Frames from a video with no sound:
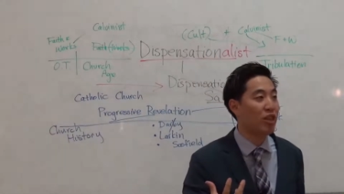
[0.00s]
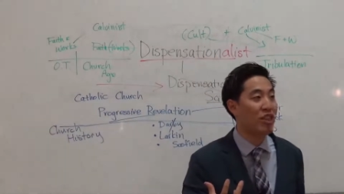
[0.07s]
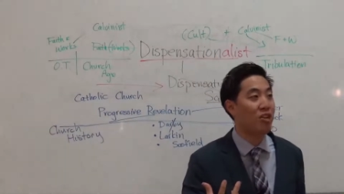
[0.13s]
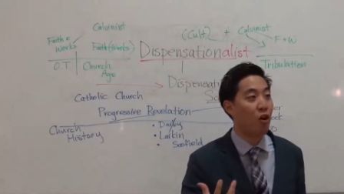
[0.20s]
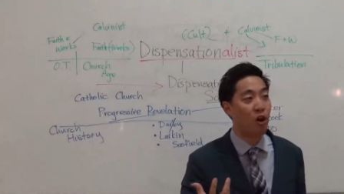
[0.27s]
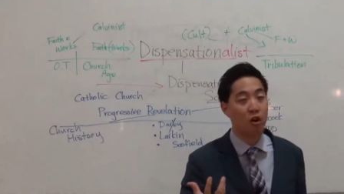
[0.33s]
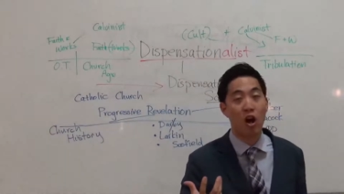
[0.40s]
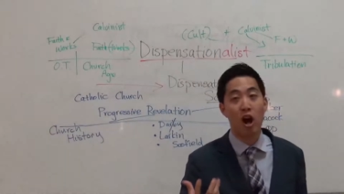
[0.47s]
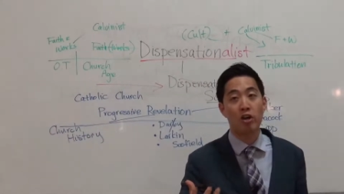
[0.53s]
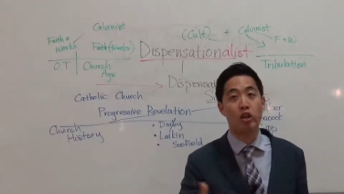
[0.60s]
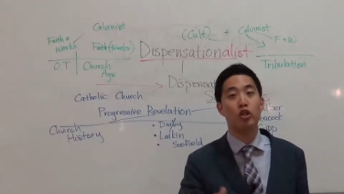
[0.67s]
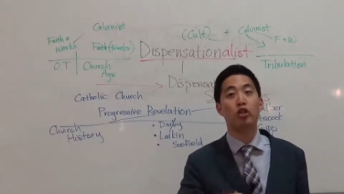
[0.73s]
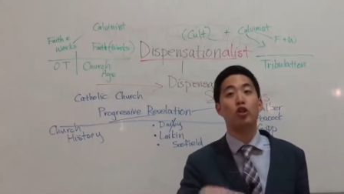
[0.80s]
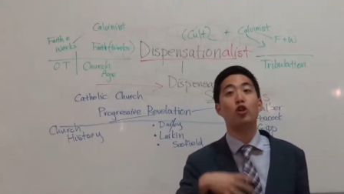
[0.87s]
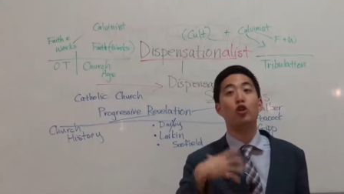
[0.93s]
within our
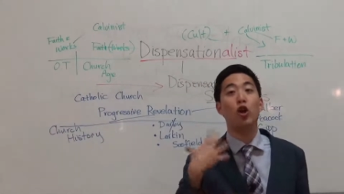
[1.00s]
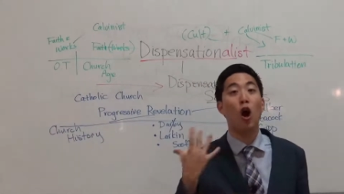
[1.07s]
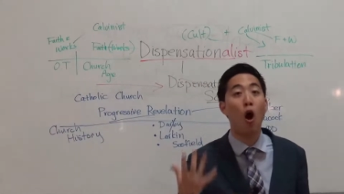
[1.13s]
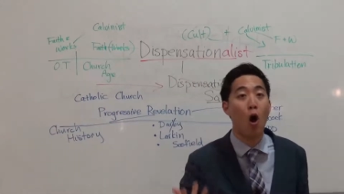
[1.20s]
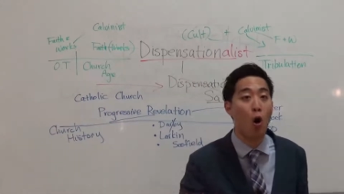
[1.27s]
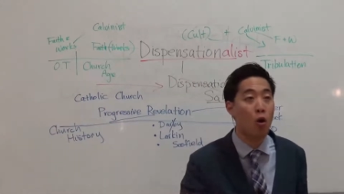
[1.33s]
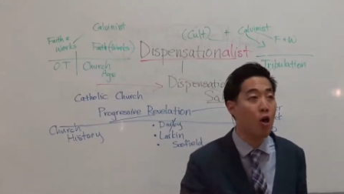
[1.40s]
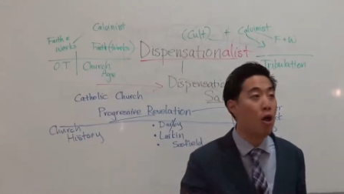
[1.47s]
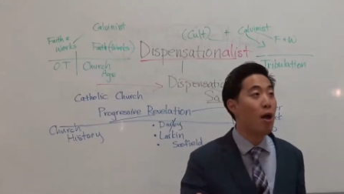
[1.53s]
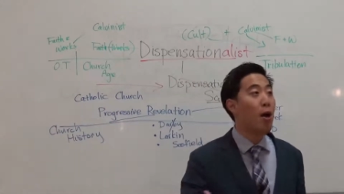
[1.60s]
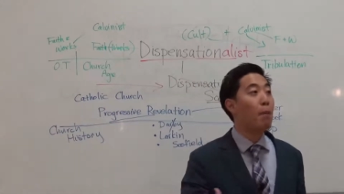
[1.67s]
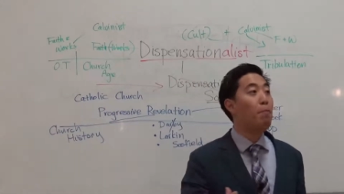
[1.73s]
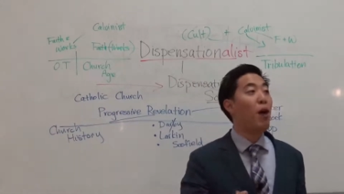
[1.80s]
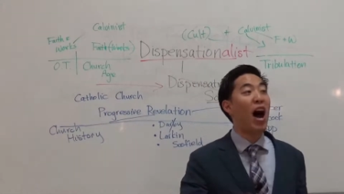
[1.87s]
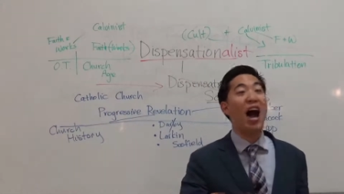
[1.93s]
conscience to go
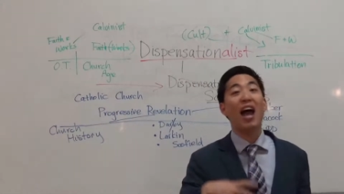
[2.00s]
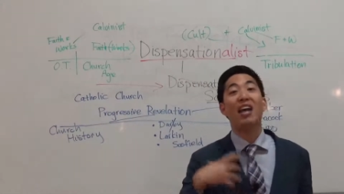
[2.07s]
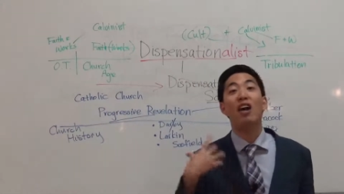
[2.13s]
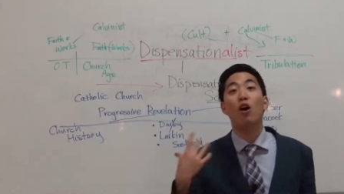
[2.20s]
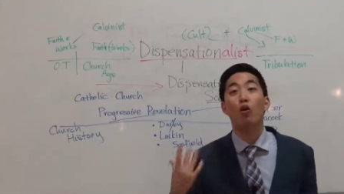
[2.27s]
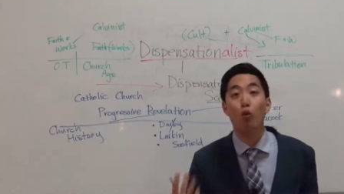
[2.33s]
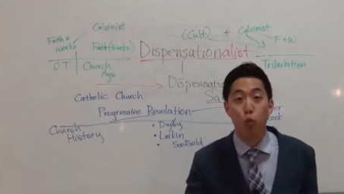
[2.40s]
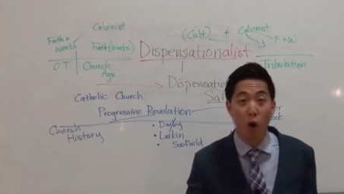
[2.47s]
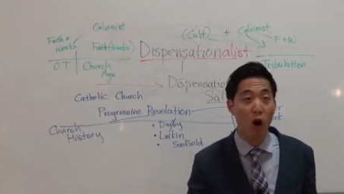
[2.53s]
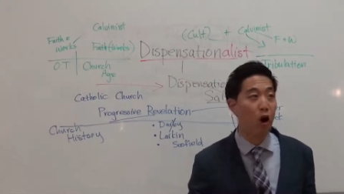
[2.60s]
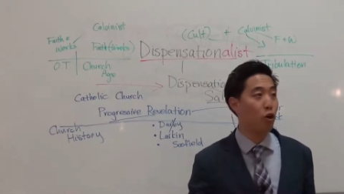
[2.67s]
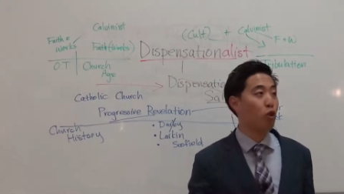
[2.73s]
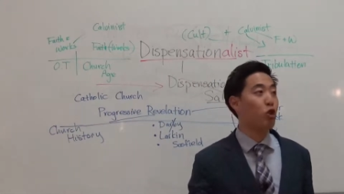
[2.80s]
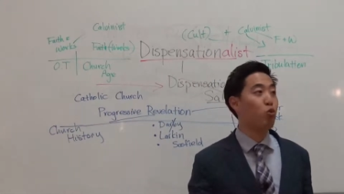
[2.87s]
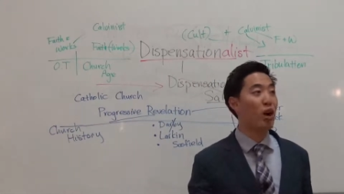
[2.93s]
by
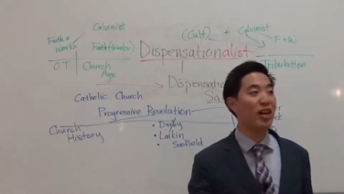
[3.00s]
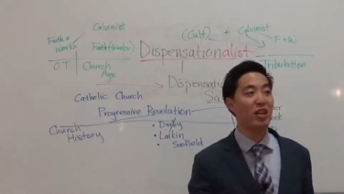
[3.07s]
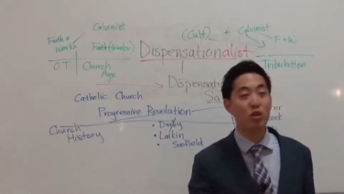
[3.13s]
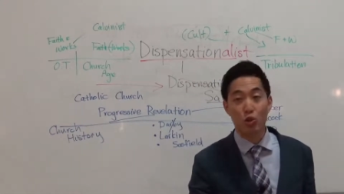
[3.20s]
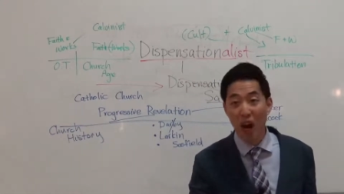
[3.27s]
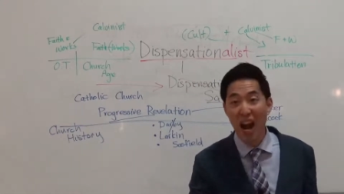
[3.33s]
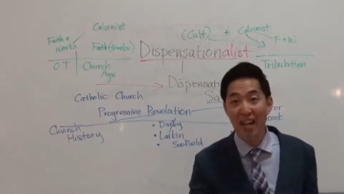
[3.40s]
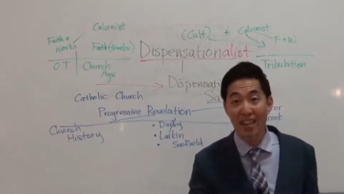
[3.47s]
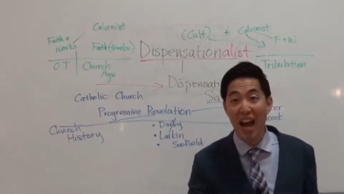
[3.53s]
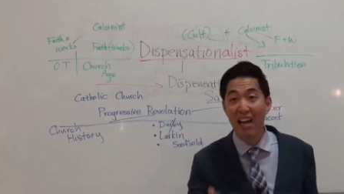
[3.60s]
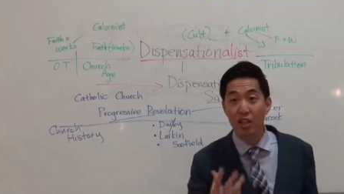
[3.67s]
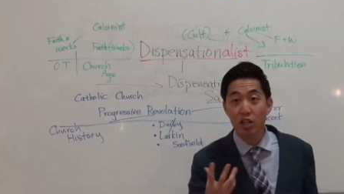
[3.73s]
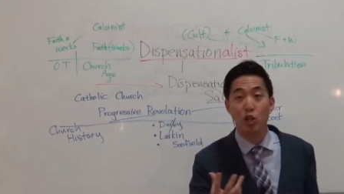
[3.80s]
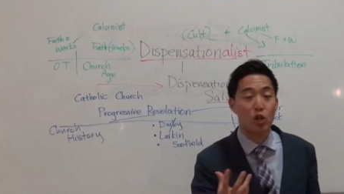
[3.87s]
works, what is right. That is